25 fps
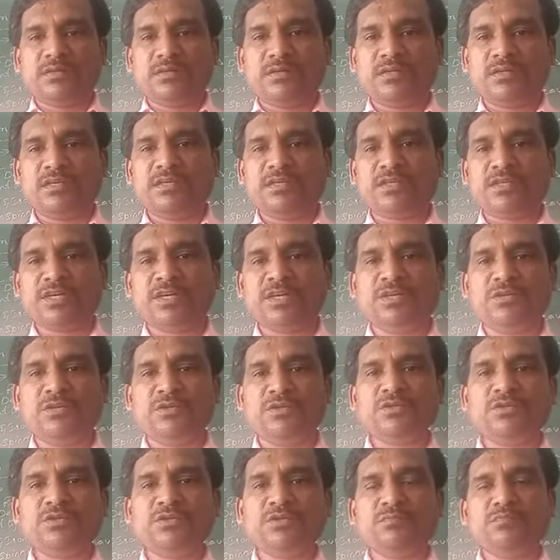
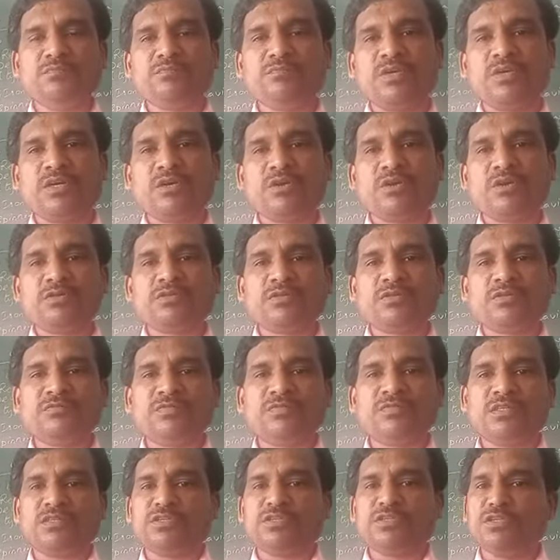introduced, because of
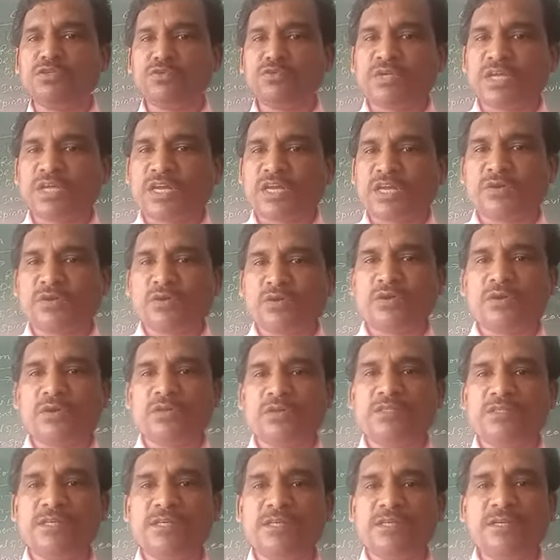this new
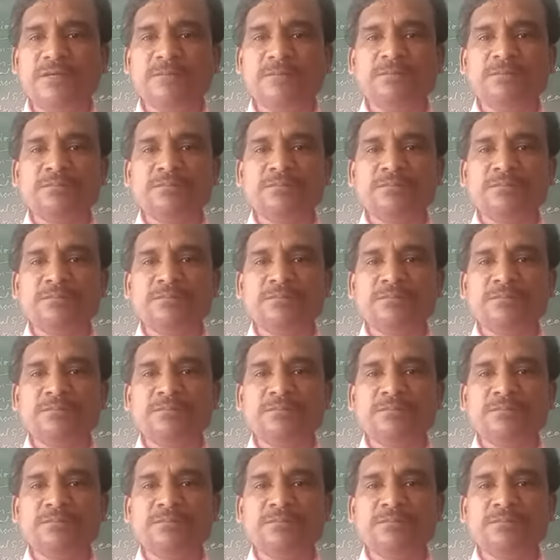technology,